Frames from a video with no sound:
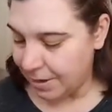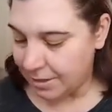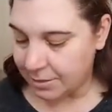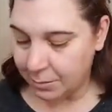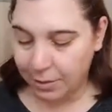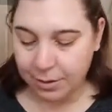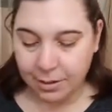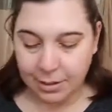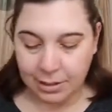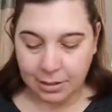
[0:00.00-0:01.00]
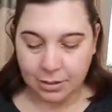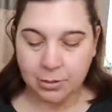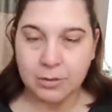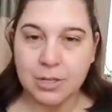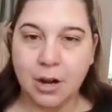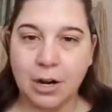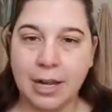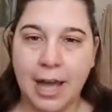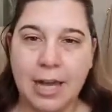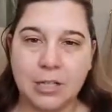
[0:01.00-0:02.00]
So we are going to use our
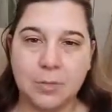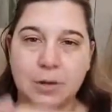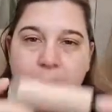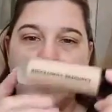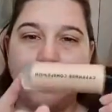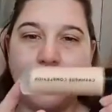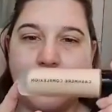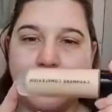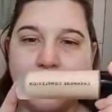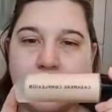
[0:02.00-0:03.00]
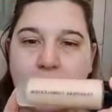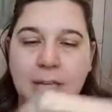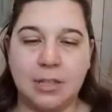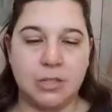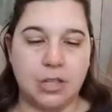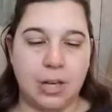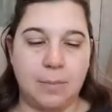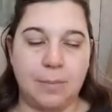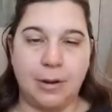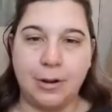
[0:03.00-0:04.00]
Cashmere Complexion in
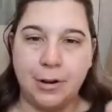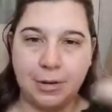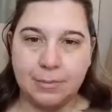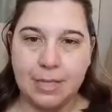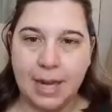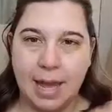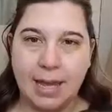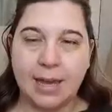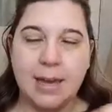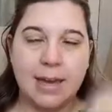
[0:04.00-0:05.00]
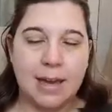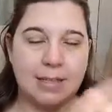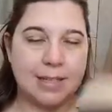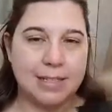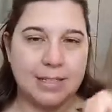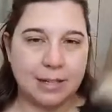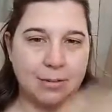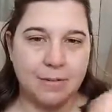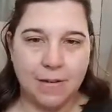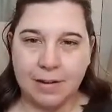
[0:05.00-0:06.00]
shade Buttercream today. This
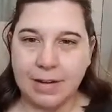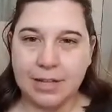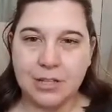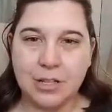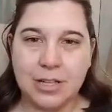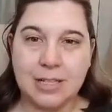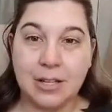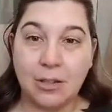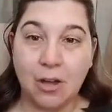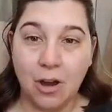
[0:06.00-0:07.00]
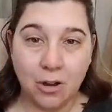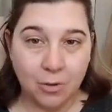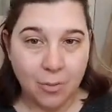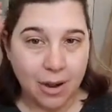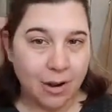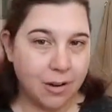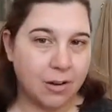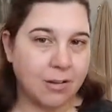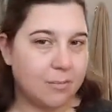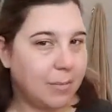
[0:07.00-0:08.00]
liquid foundation is a long
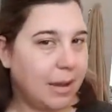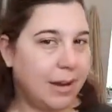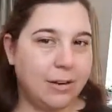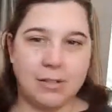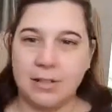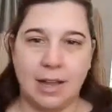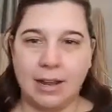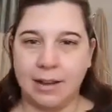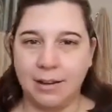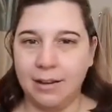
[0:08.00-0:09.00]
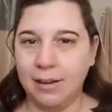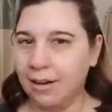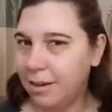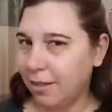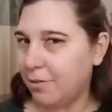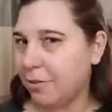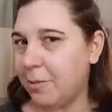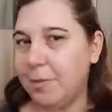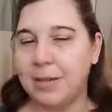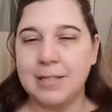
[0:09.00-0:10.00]
wear. My hair is like all over the
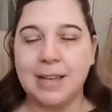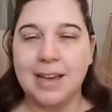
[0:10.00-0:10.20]
place.